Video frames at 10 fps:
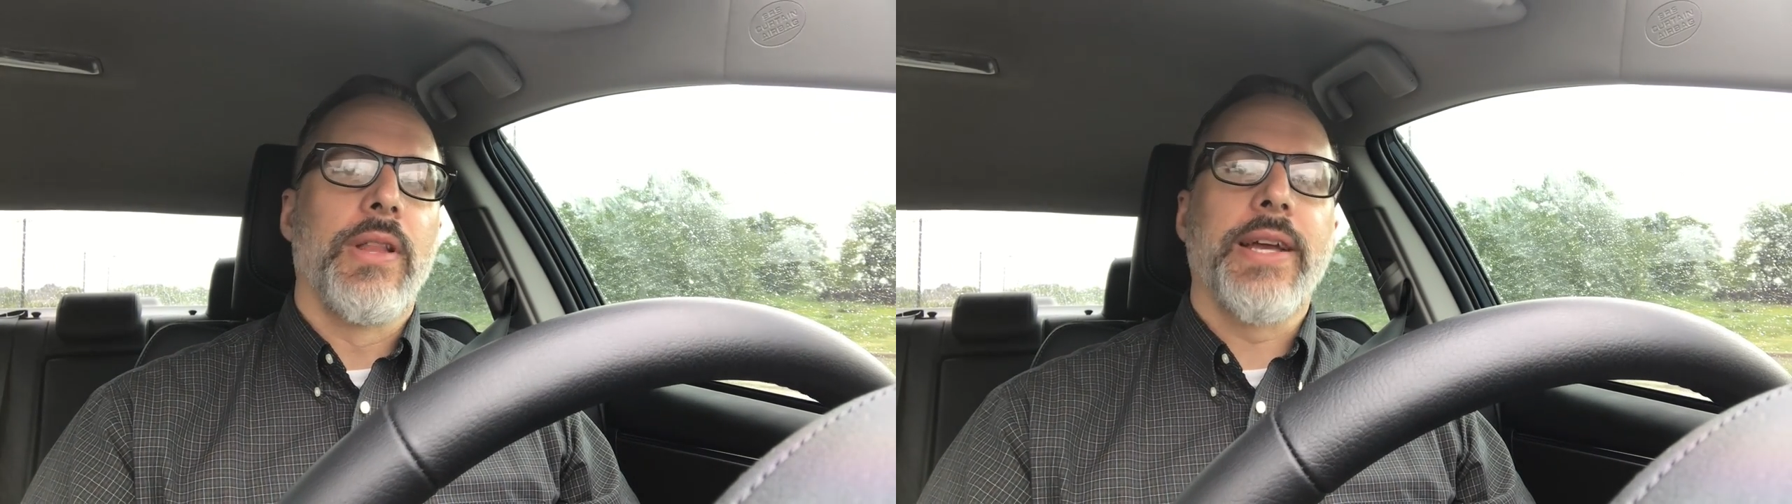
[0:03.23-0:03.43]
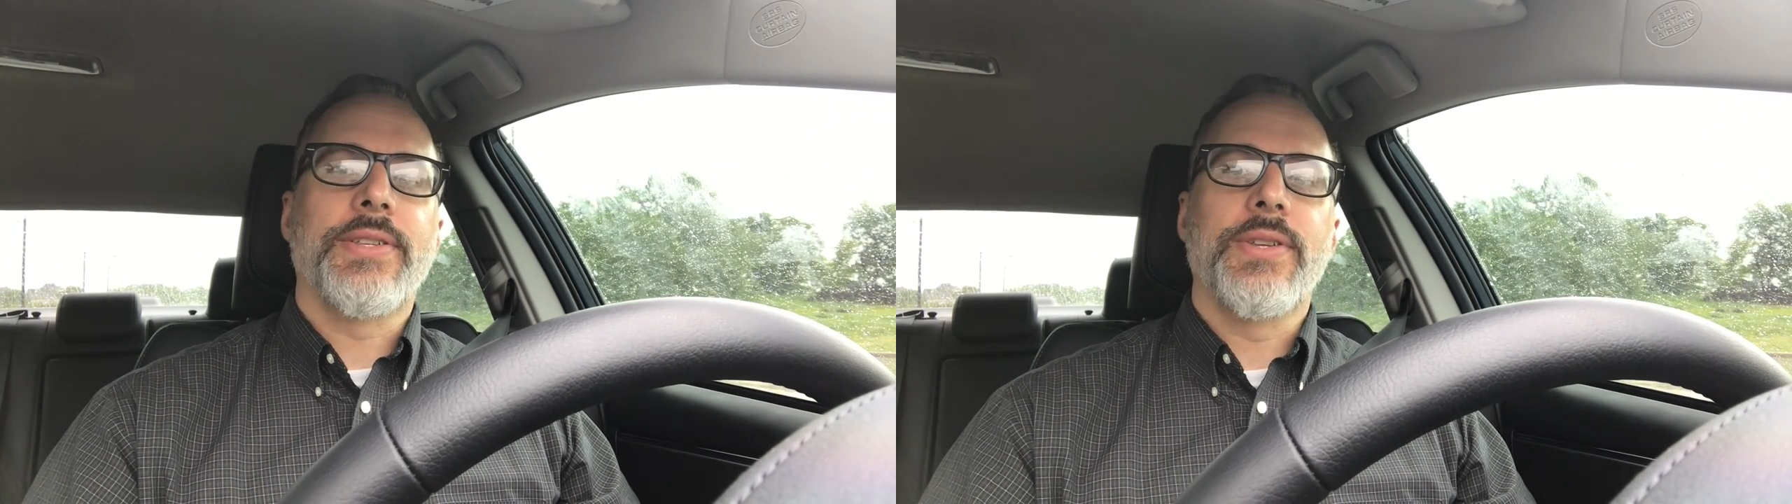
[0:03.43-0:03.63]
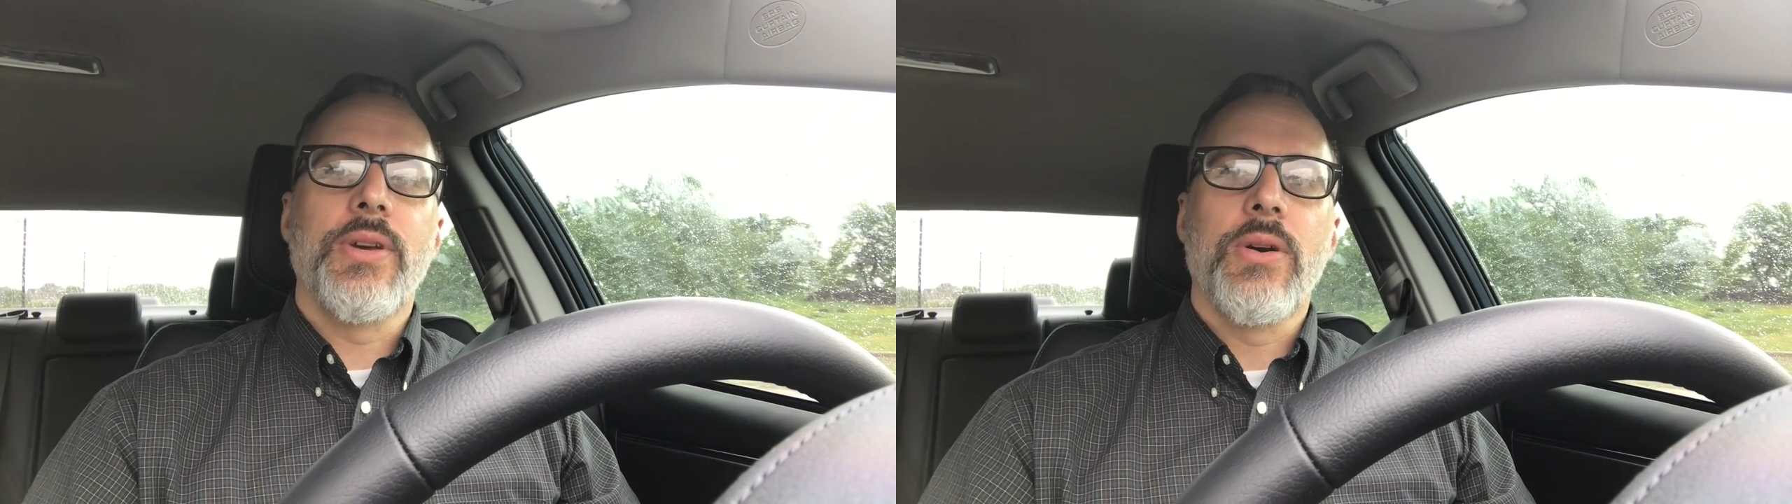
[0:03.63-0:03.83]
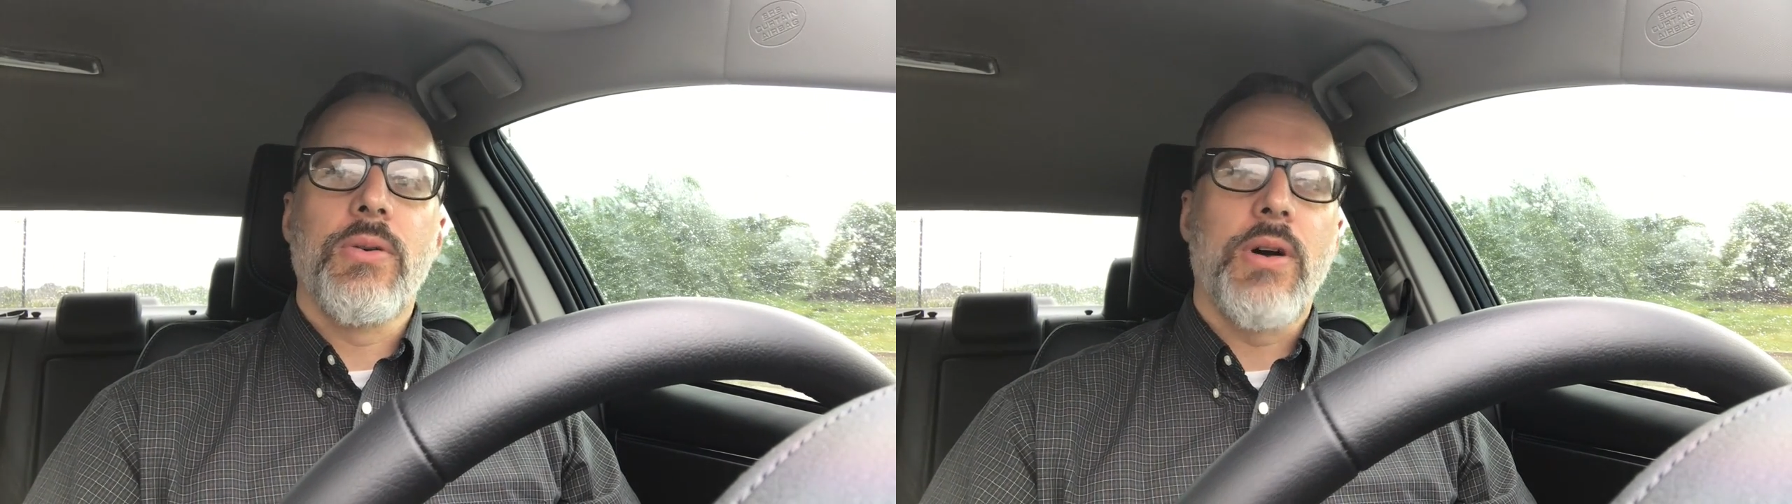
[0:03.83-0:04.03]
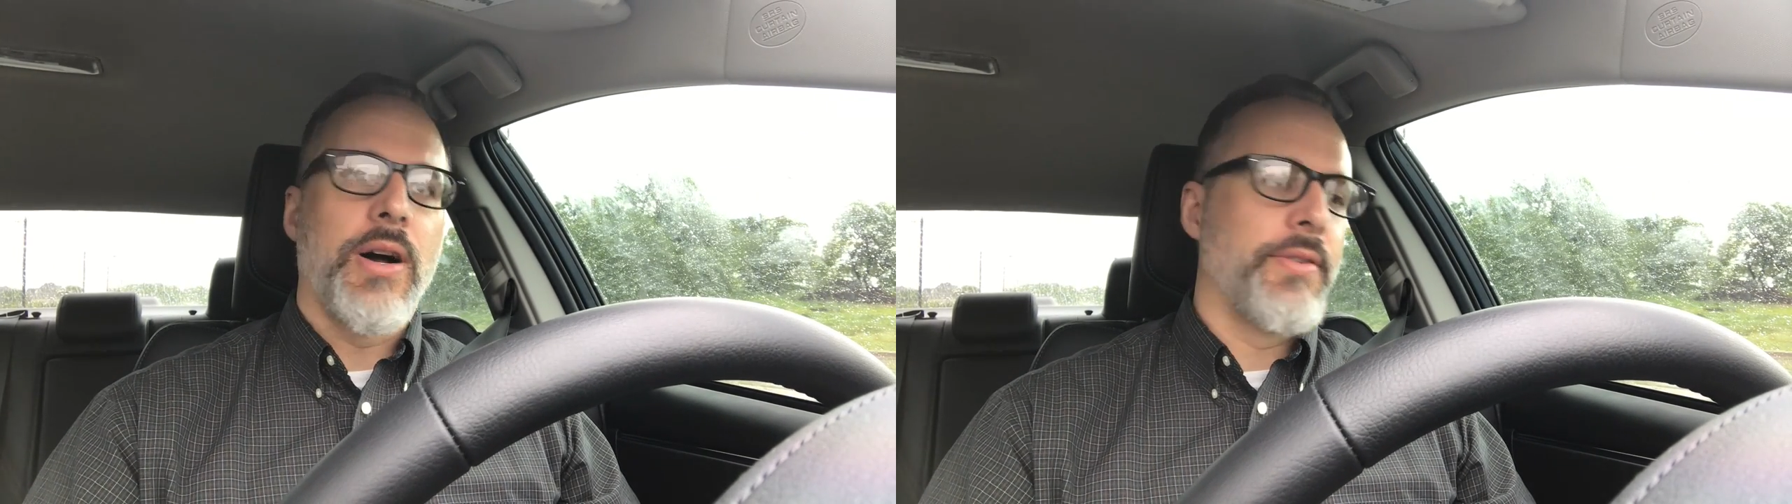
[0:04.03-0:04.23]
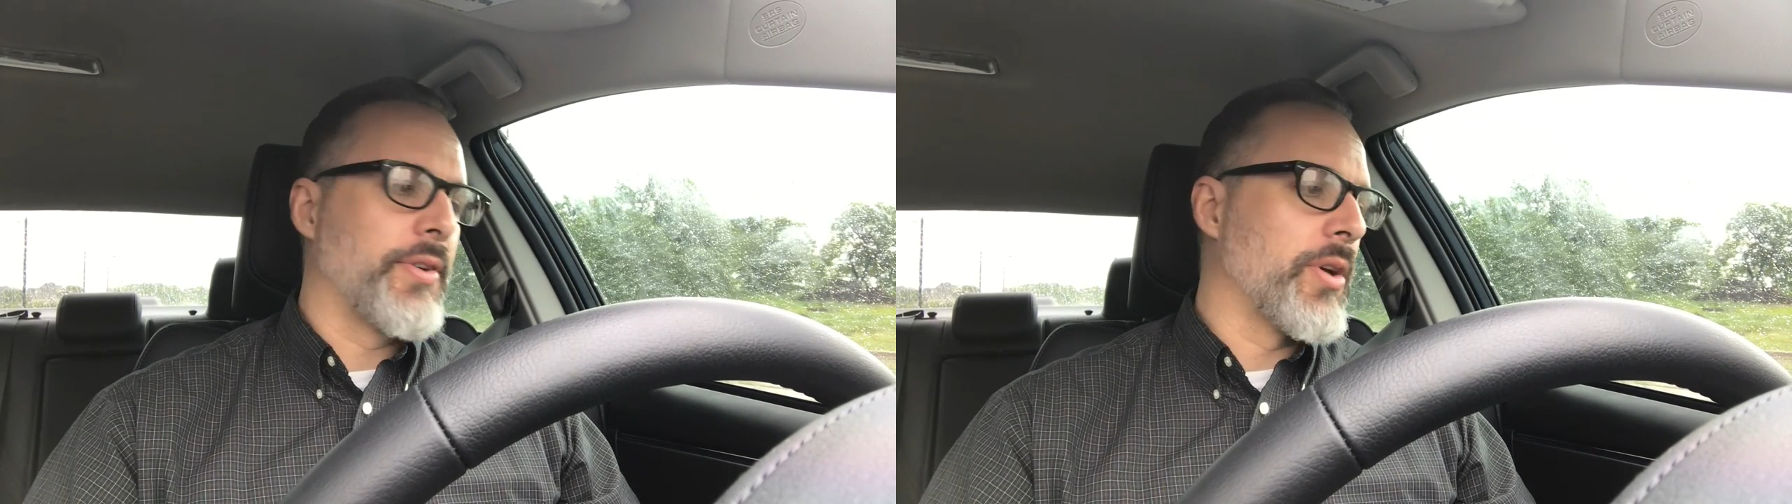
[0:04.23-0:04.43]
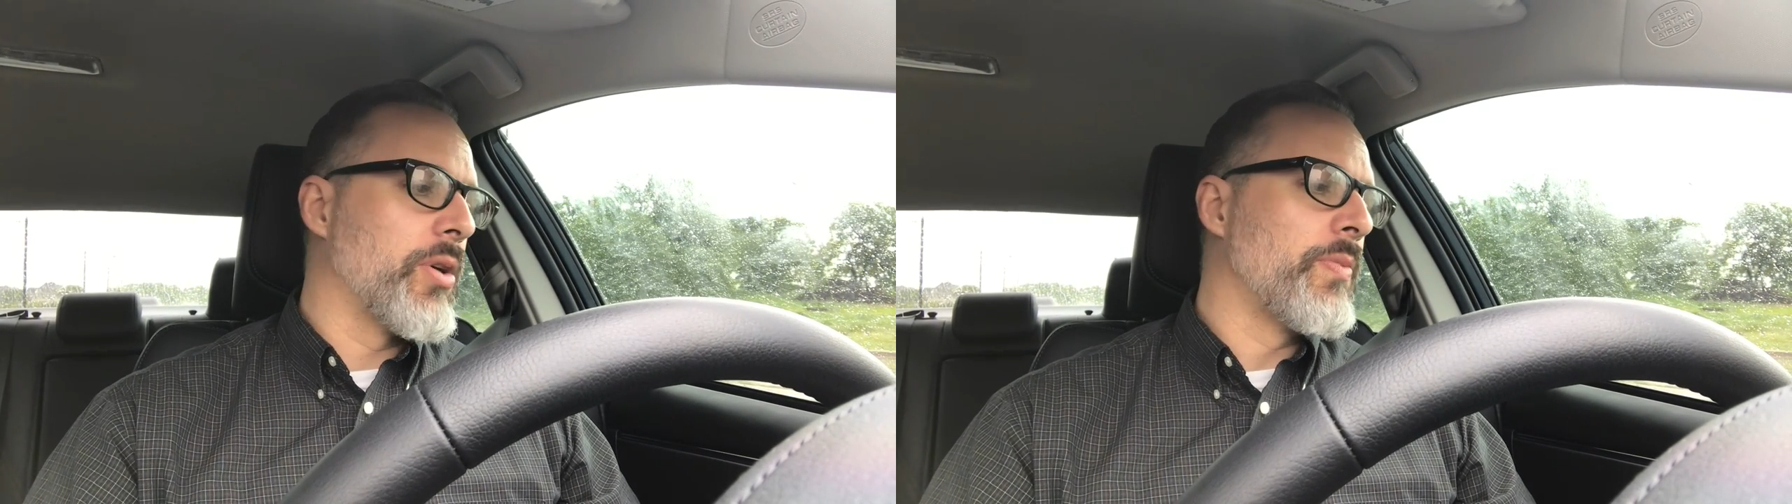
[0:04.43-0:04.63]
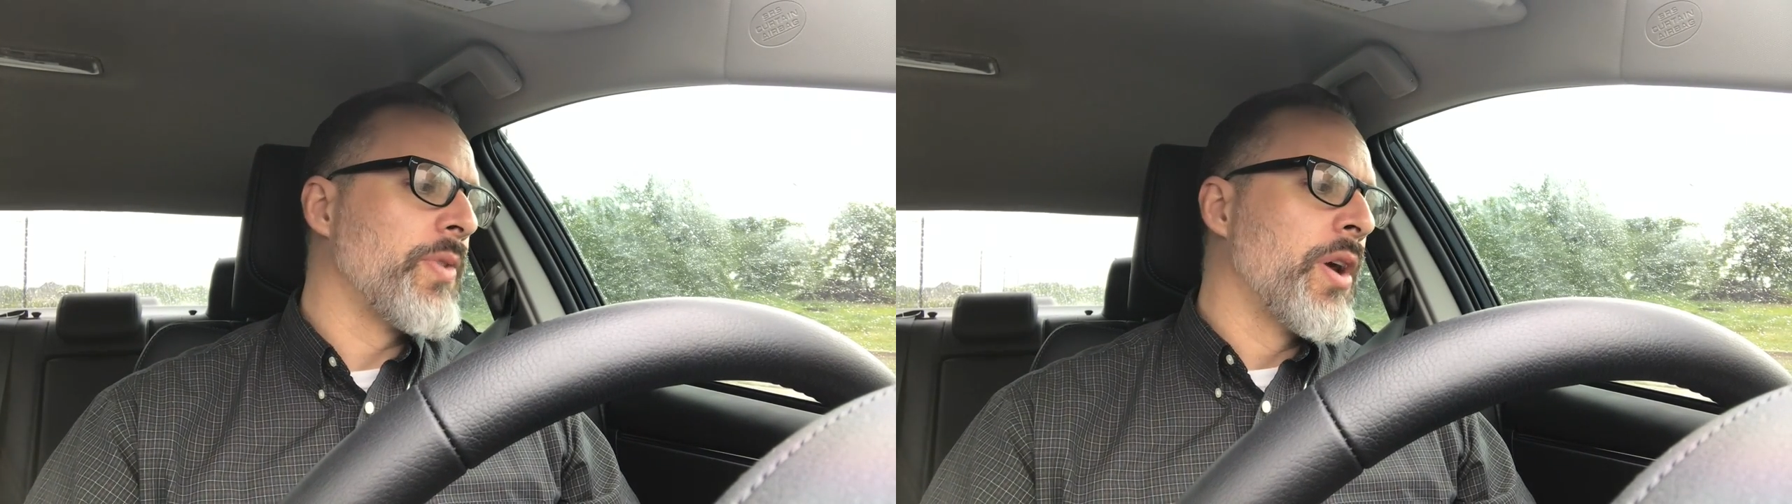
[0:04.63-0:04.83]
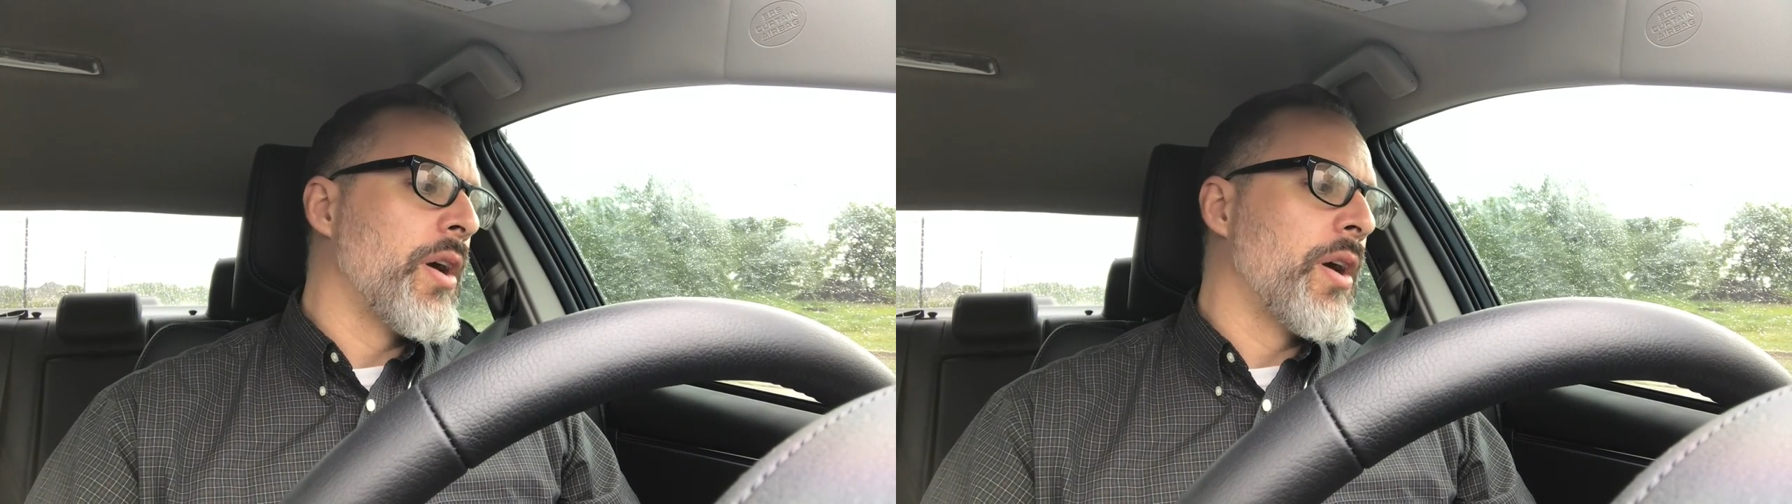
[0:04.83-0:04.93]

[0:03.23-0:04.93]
Lectio on the Go.